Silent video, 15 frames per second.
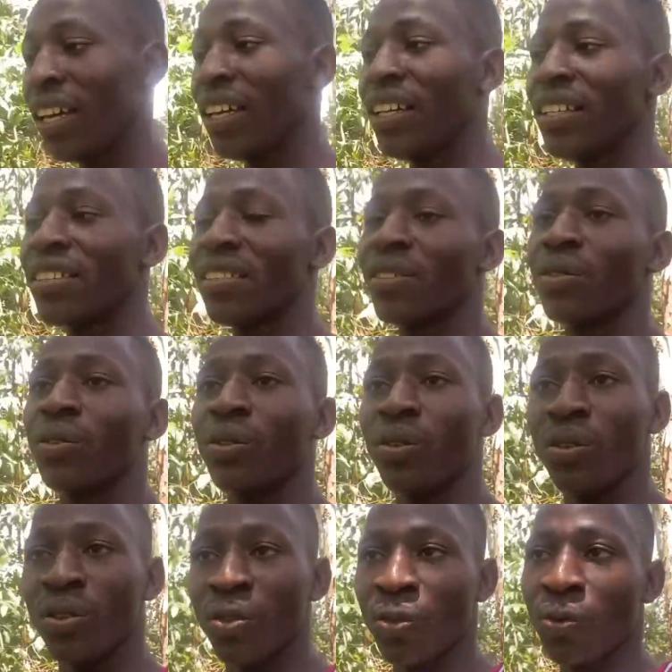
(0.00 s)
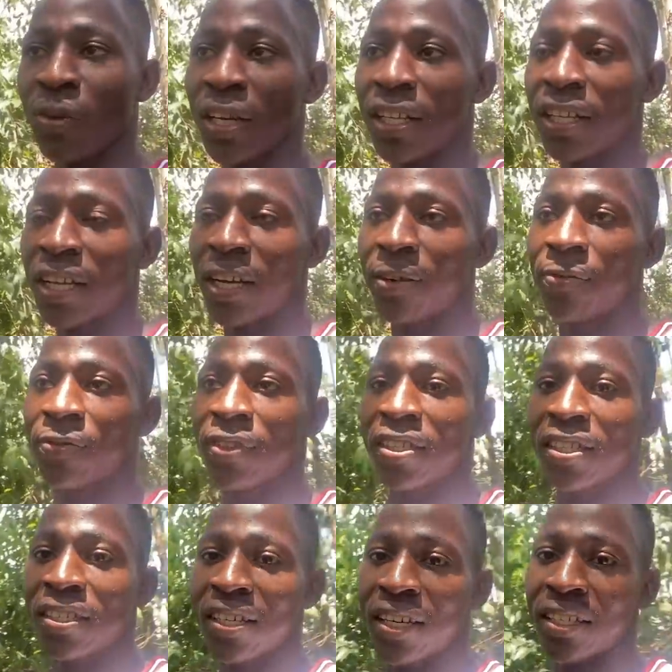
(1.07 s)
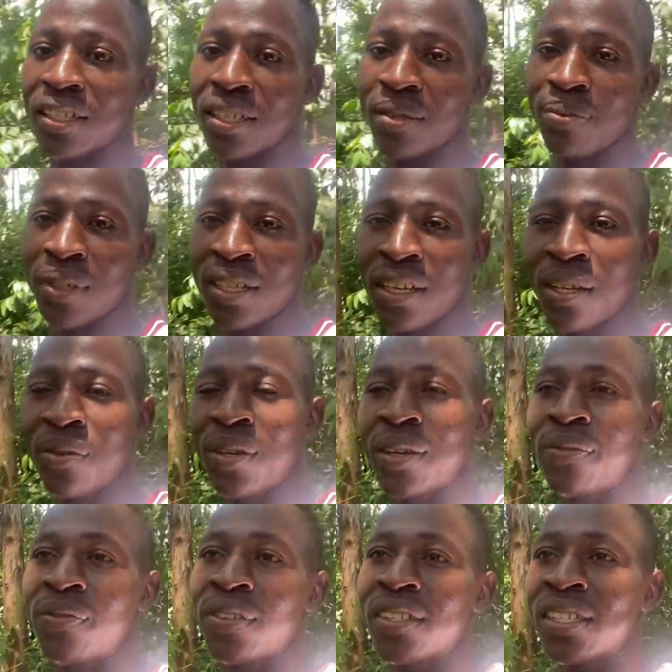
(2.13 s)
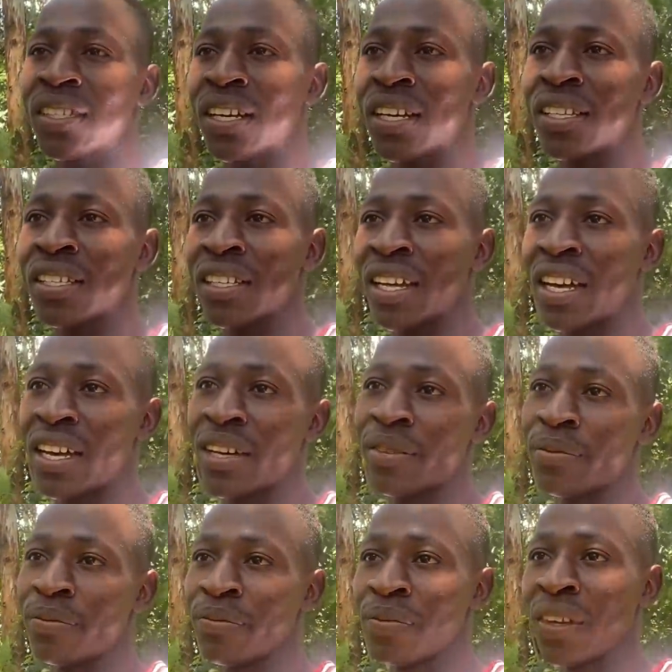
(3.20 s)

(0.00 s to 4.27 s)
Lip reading: it's good to welcome visitors, especially when visitors come,